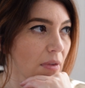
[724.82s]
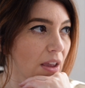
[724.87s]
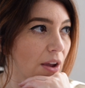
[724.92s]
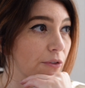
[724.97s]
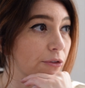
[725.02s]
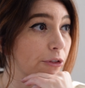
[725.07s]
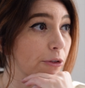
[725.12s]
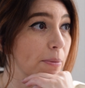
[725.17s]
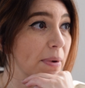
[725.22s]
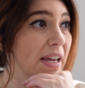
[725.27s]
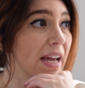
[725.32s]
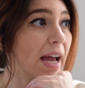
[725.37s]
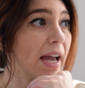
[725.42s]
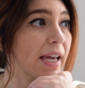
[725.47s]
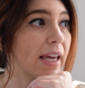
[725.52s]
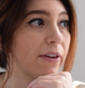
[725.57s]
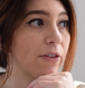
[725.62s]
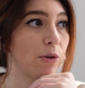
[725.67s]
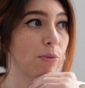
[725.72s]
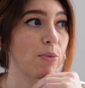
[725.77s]
For me, I
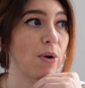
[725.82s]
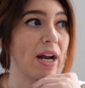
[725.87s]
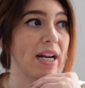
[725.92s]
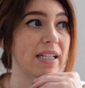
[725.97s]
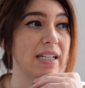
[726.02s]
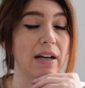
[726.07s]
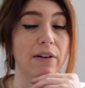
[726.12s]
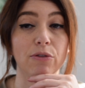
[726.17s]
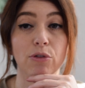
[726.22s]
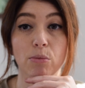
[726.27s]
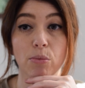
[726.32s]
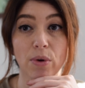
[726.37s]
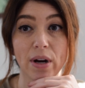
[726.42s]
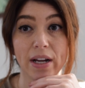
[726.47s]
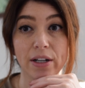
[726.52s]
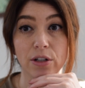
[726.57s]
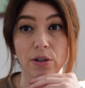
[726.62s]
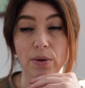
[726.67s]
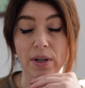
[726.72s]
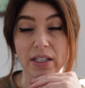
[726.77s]
give a breakdown for
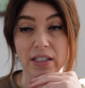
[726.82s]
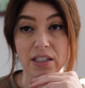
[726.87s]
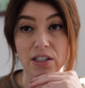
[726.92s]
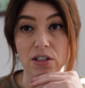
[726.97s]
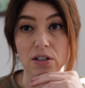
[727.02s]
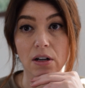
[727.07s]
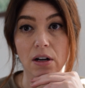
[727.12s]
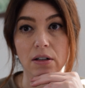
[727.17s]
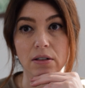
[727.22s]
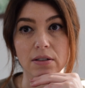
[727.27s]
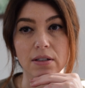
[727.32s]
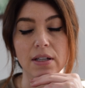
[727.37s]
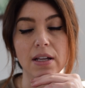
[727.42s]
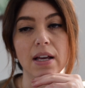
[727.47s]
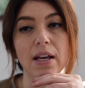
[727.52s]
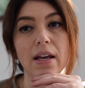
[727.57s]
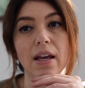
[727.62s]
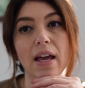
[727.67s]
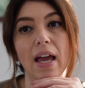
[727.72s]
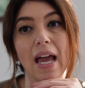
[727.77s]
brand new installs
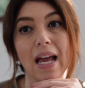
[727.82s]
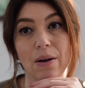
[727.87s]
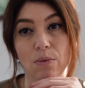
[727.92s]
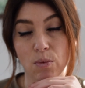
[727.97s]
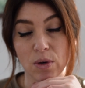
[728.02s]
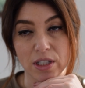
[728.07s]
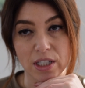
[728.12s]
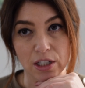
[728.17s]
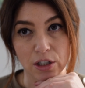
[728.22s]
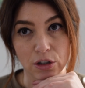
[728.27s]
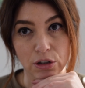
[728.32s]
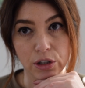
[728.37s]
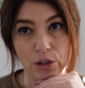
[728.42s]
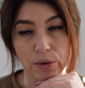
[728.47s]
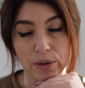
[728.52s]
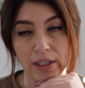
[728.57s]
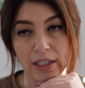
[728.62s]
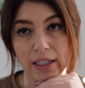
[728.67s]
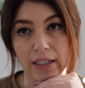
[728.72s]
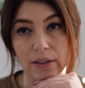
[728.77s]
and what's
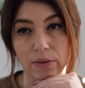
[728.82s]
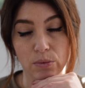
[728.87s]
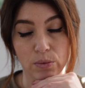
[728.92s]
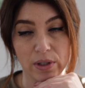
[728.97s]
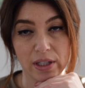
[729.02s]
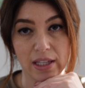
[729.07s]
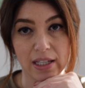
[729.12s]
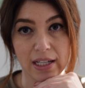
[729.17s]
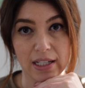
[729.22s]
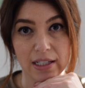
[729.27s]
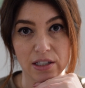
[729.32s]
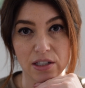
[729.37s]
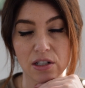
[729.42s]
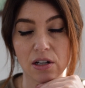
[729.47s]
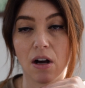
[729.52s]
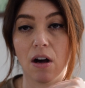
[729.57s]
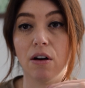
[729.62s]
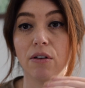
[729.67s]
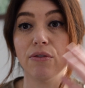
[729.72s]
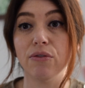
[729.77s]
included with the
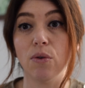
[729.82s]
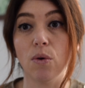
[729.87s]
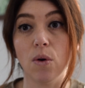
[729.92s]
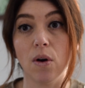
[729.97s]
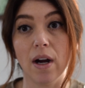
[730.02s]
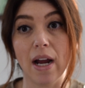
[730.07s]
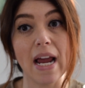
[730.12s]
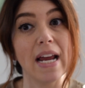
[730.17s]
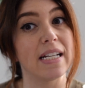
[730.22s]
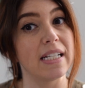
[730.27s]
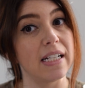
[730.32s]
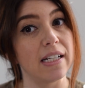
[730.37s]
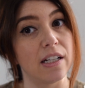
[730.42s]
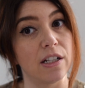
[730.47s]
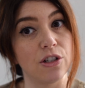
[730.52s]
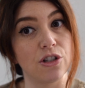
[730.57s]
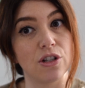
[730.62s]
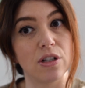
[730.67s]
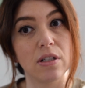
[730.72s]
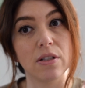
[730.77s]
install for 18
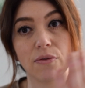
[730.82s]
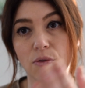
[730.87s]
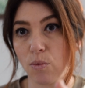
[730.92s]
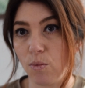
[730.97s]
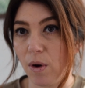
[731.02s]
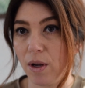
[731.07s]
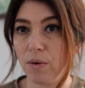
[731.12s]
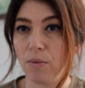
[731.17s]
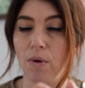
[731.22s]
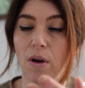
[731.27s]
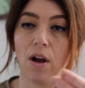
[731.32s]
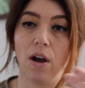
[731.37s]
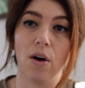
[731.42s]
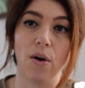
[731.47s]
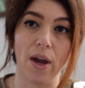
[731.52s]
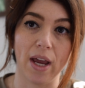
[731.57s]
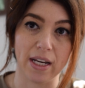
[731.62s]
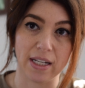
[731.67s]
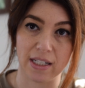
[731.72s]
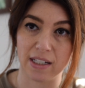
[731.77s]
inches for 1 row,
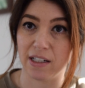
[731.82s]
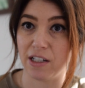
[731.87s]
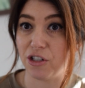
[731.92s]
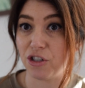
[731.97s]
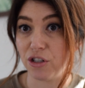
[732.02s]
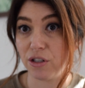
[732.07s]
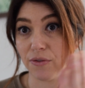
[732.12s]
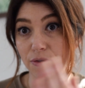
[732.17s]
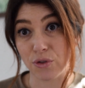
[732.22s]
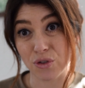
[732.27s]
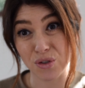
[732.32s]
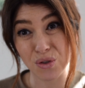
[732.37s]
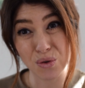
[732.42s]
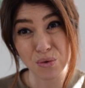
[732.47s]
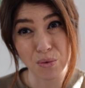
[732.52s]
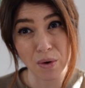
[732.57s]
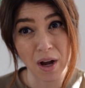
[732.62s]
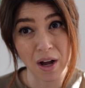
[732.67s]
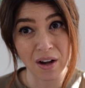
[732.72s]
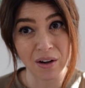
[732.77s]
18 inches for 2
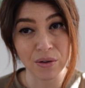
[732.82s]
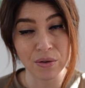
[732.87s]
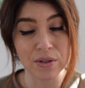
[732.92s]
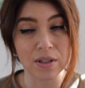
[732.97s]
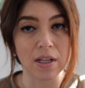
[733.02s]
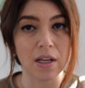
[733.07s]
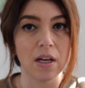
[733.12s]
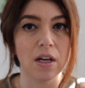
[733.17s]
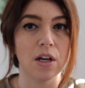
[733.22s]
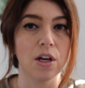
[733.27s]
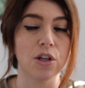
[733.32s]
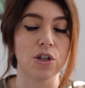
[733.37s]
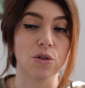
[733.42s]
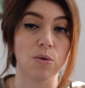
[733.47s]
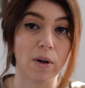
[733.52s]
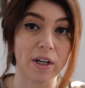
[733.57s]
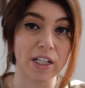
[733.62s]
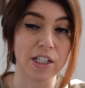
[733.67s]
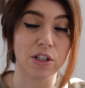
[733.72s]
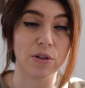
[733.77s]
rows,
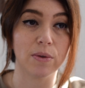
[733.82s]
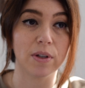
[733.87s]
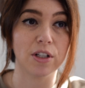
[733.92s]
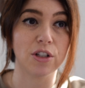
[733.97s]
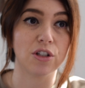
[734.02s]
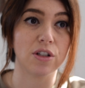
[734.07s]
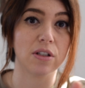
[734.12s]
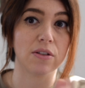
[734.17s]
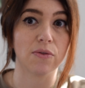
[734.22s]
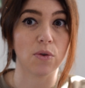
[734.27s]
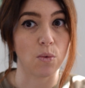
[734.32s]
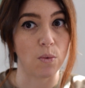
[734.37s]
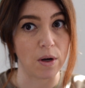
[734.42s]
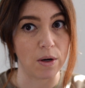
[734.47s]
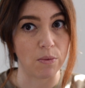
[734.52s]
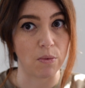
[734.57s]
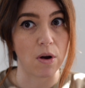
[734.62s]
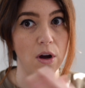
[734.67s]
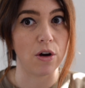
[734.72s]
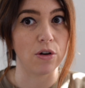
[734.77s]
22 inches for 1
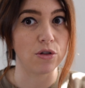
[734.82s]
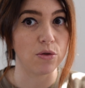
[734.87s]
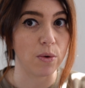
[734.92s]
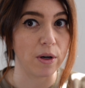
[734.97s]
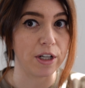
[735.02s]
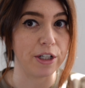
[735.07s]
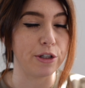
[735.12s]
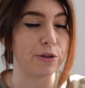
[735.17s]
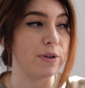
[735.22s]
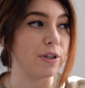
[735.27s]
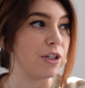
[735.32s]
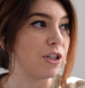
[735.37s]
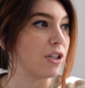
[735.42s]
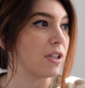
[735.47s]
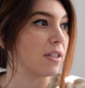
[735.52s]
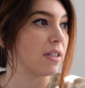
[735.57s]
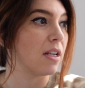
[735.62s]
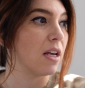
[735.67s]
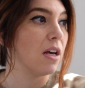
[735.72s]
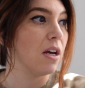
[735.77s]
row, 22
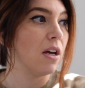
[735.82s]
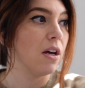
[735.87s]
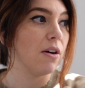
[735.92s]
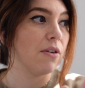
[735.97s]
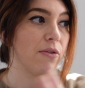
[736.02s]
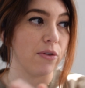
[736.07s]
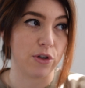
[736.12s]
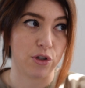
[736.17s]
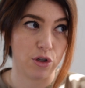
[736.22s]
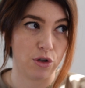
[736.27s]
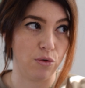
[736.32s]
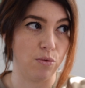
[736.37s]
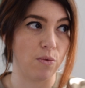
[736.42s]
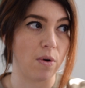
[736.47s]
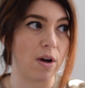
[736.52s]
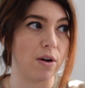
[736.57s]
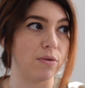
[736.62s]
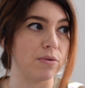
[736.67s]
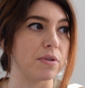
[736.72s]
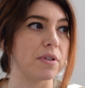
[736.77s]
inches for 2
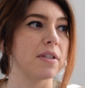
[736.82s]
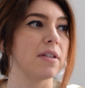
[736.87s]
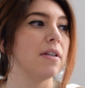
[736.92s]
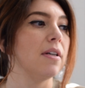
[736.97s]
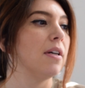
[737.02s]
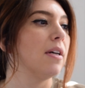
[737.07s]
rows.